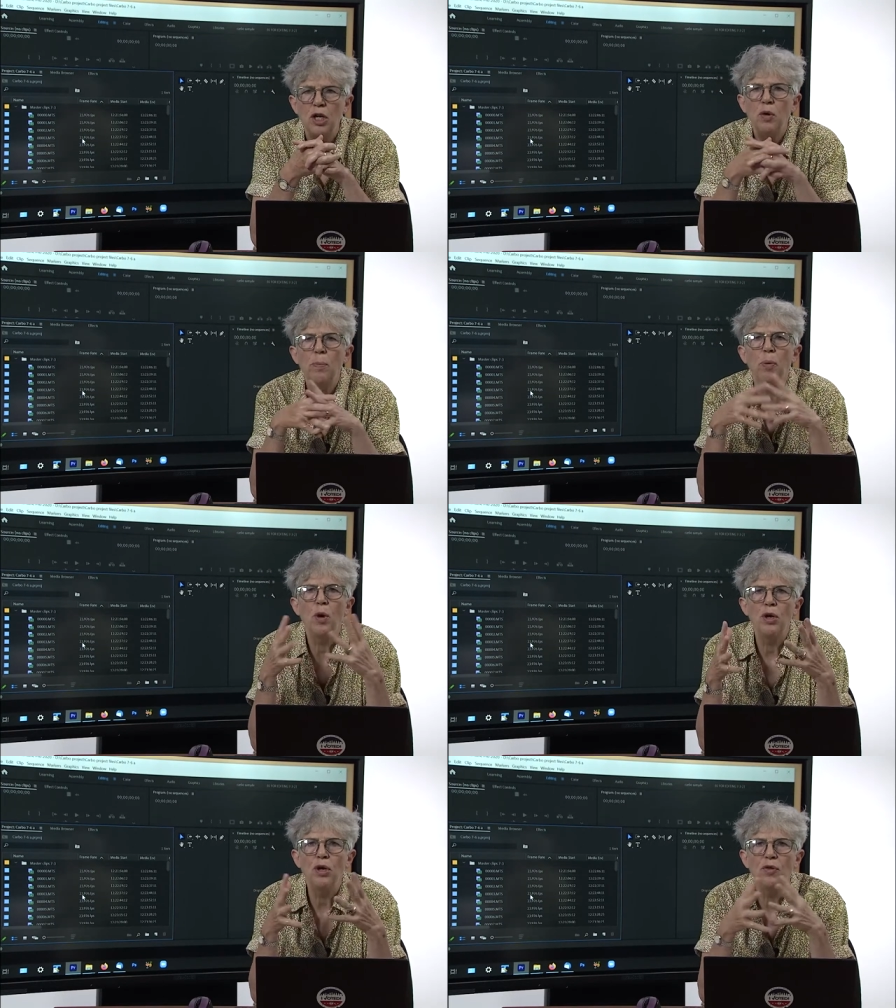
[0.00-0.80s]
You
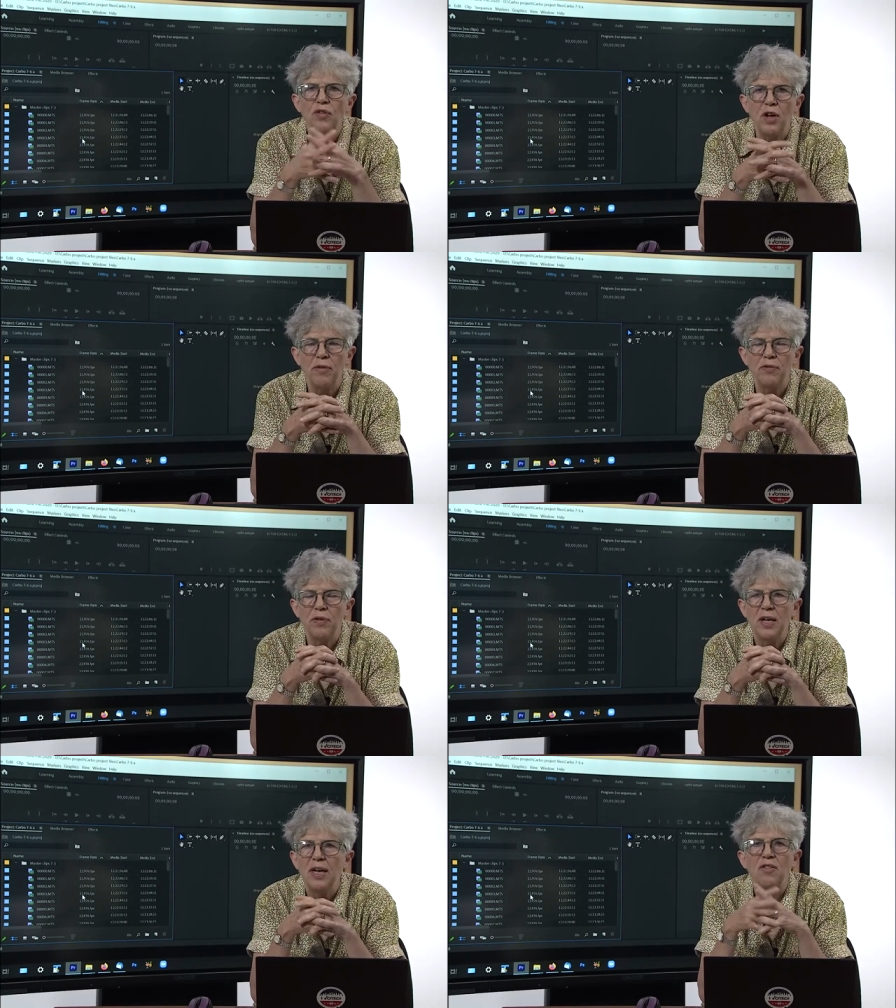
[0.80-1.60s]
import new stuff,
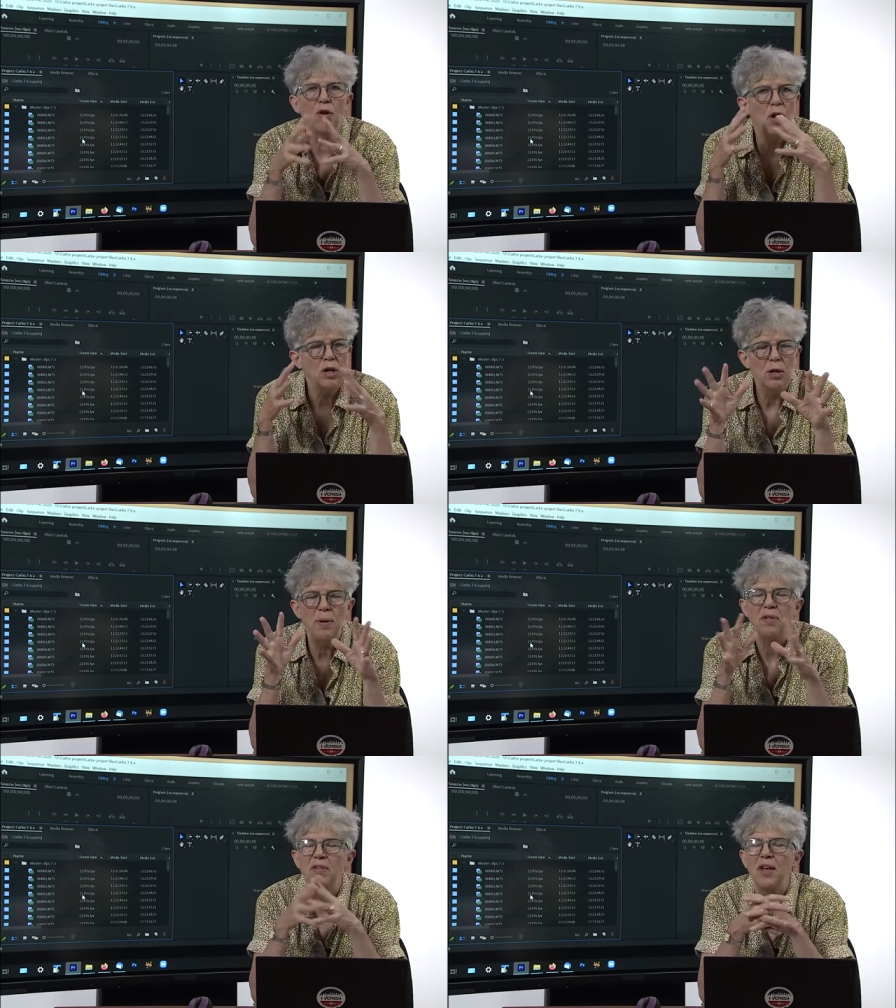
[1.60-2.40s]
it's all going to
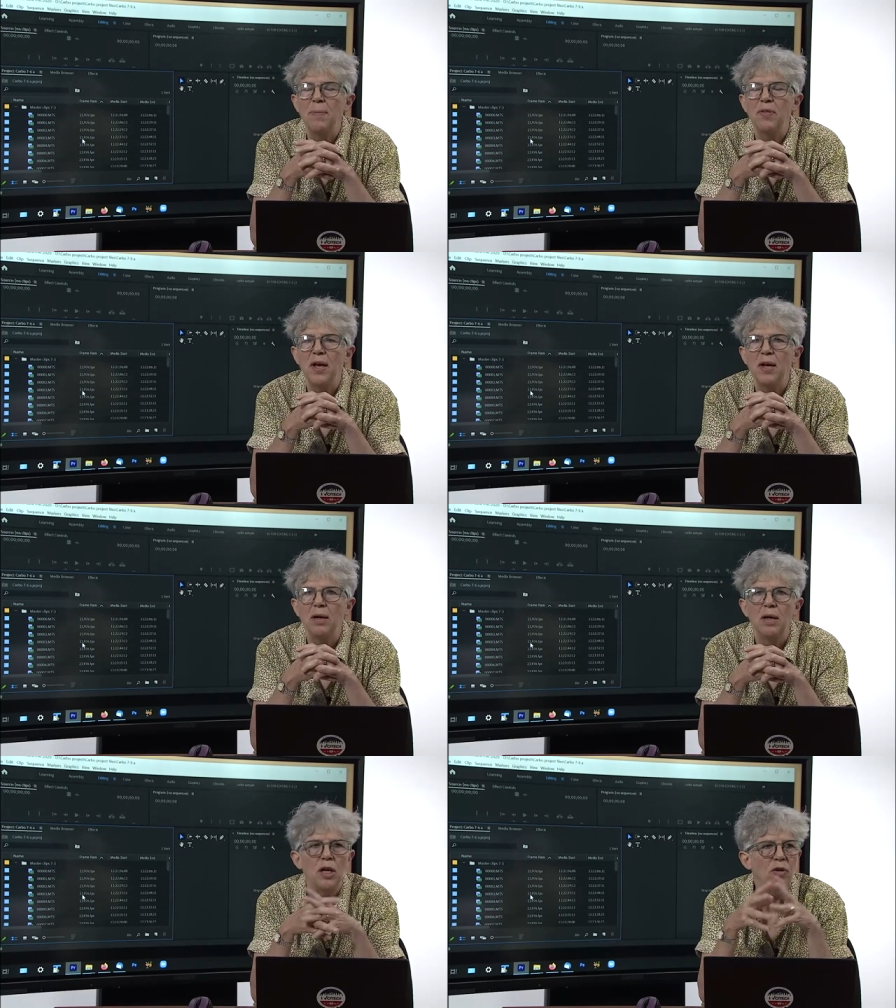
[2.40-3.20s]
be the same thing.
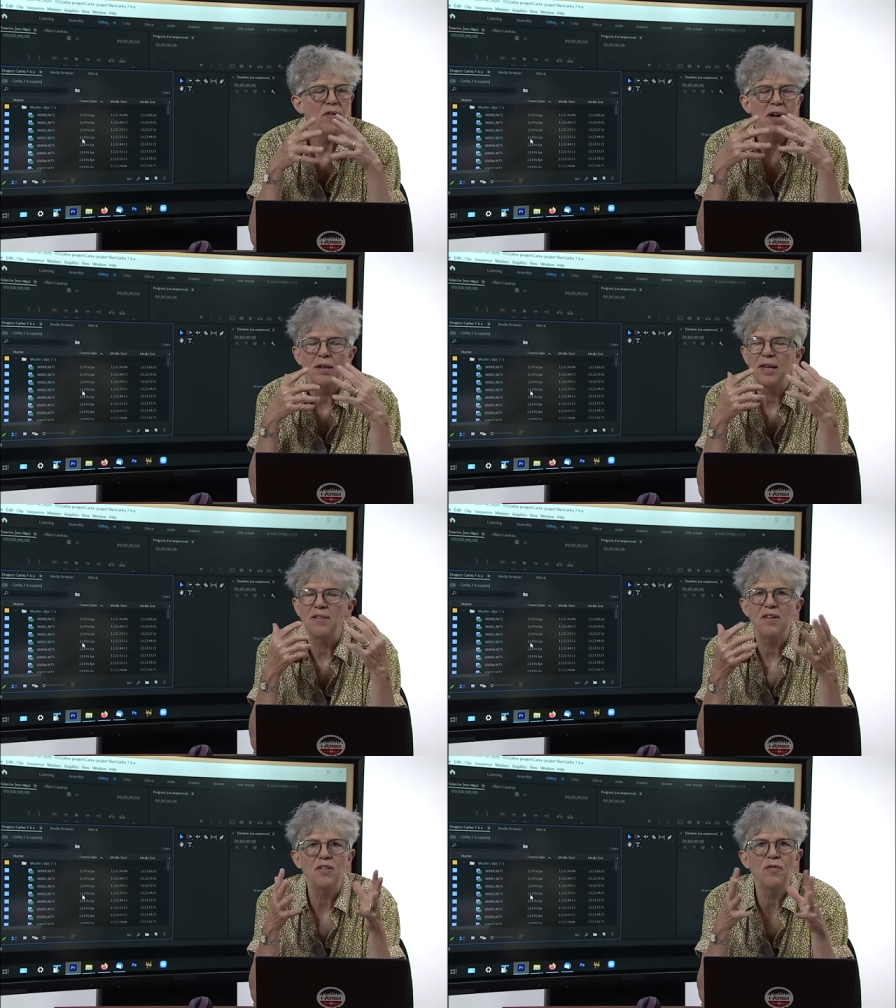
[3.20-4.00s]
You've got like
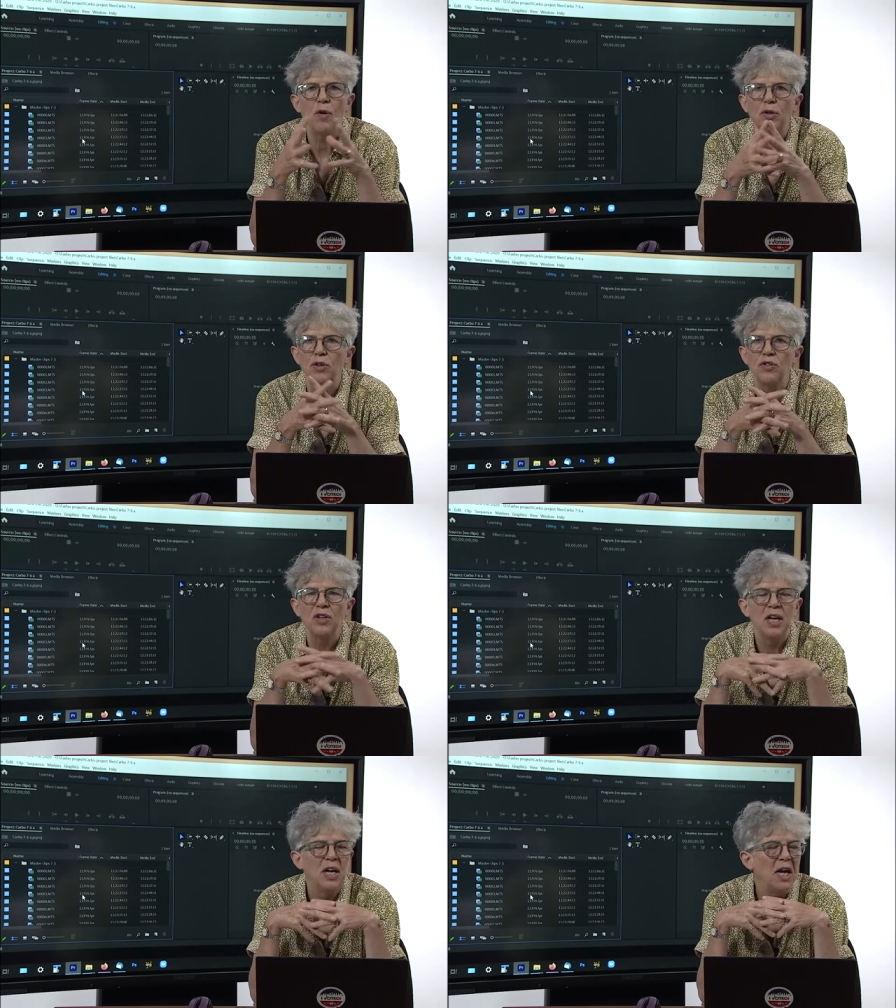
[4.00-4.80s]
six folders,
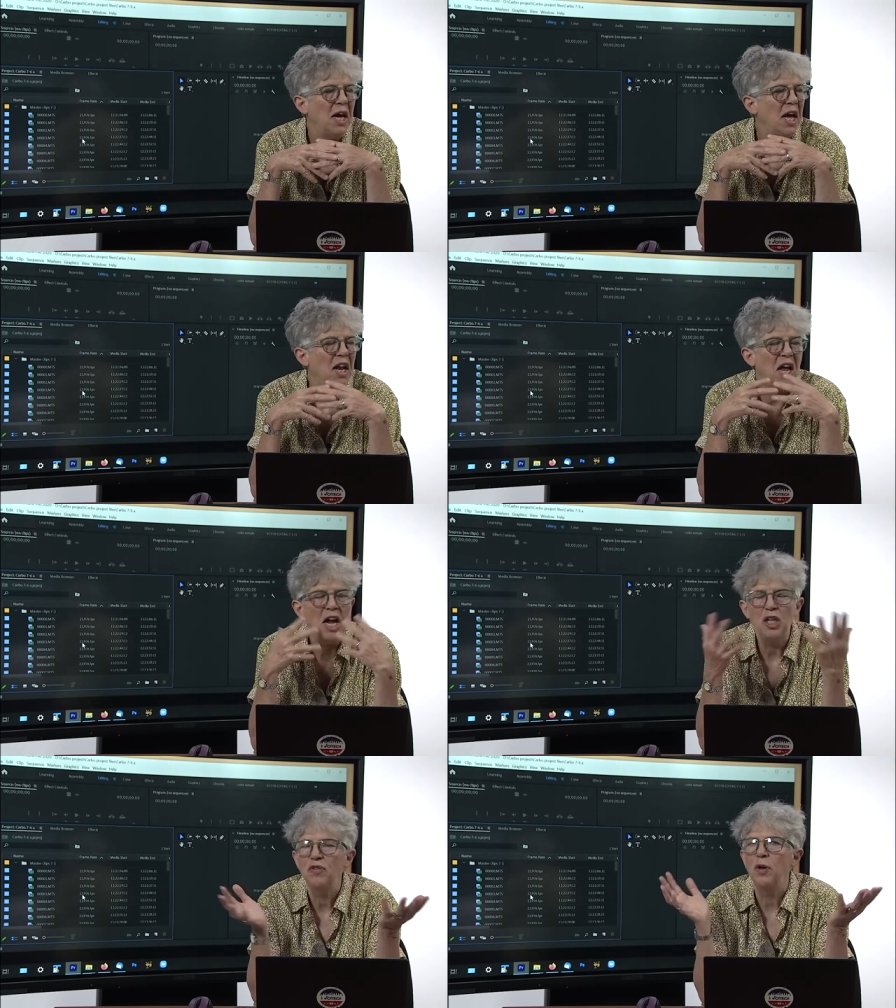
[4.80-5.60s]
and
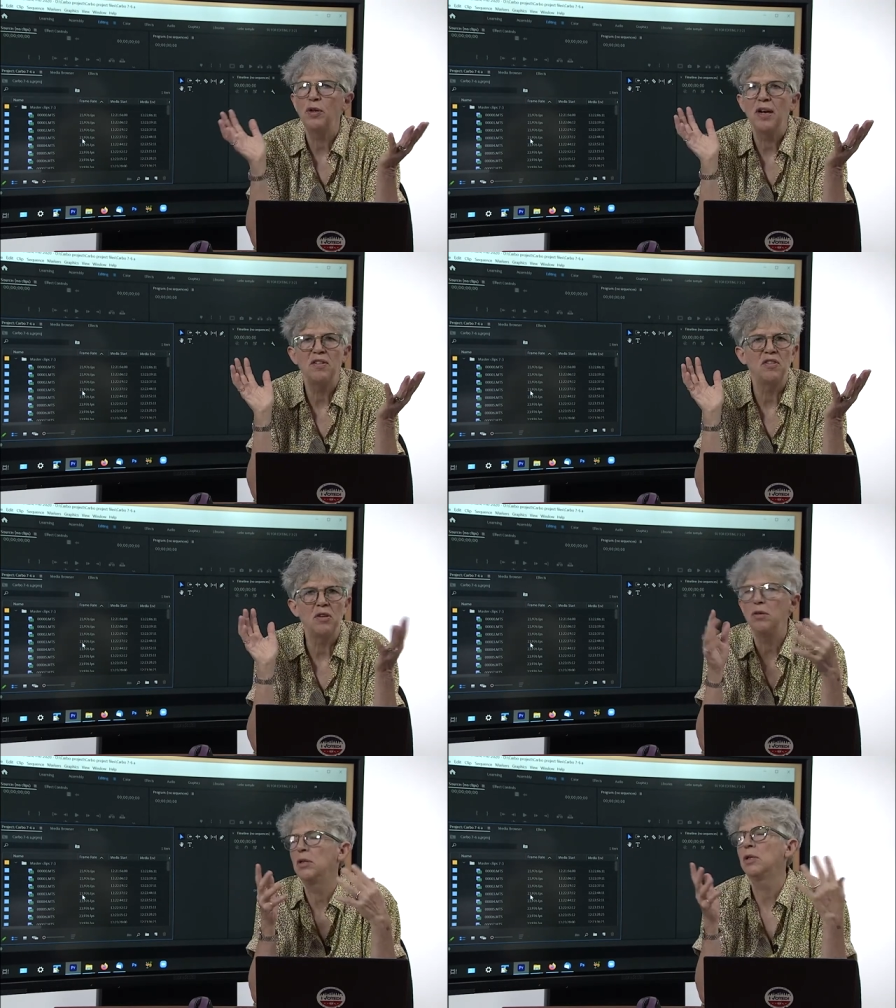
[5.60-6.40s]
each folder has
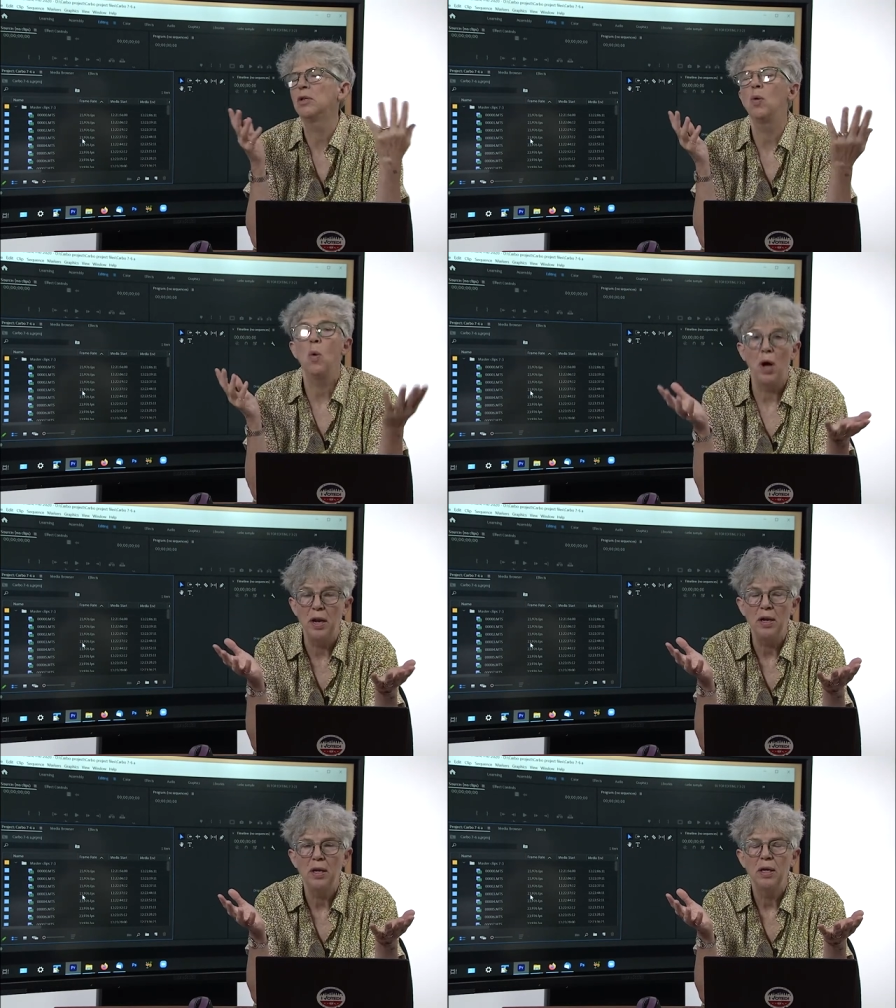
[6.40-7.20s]
001.